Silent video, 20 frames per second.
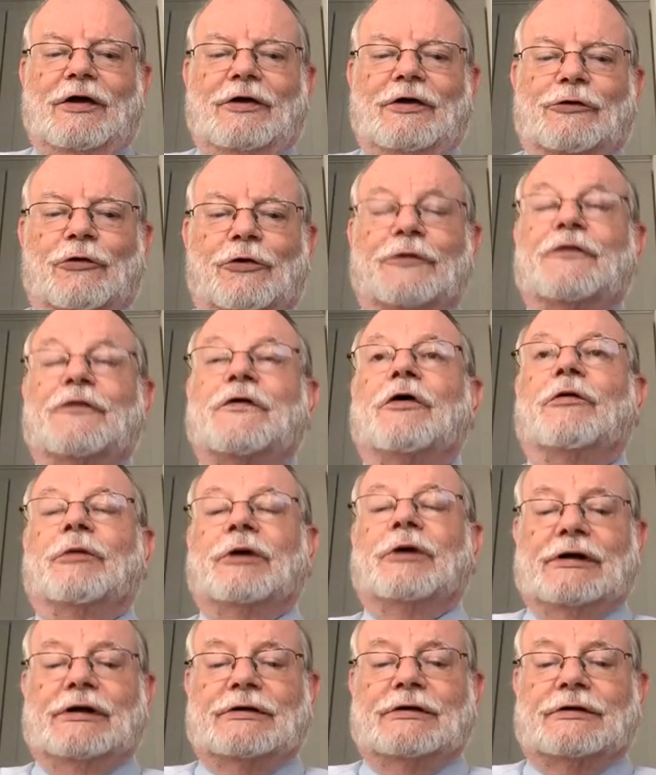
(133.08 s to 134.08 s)
North
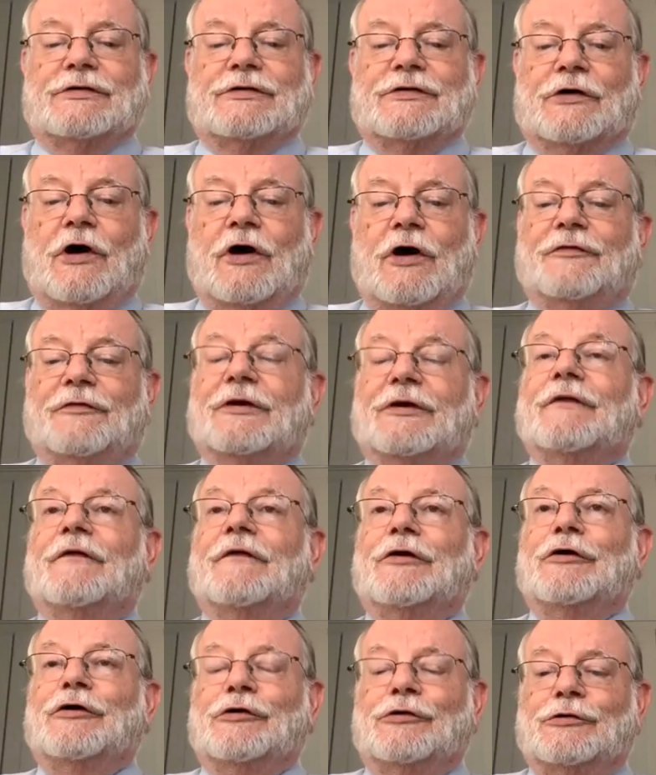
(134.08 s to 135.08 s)
Korea is often in the
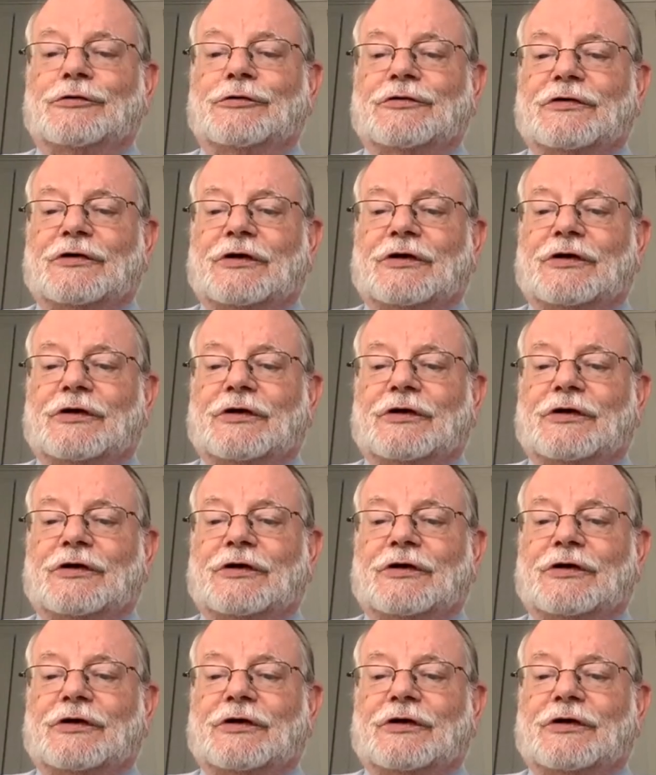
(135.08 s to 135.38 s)
news,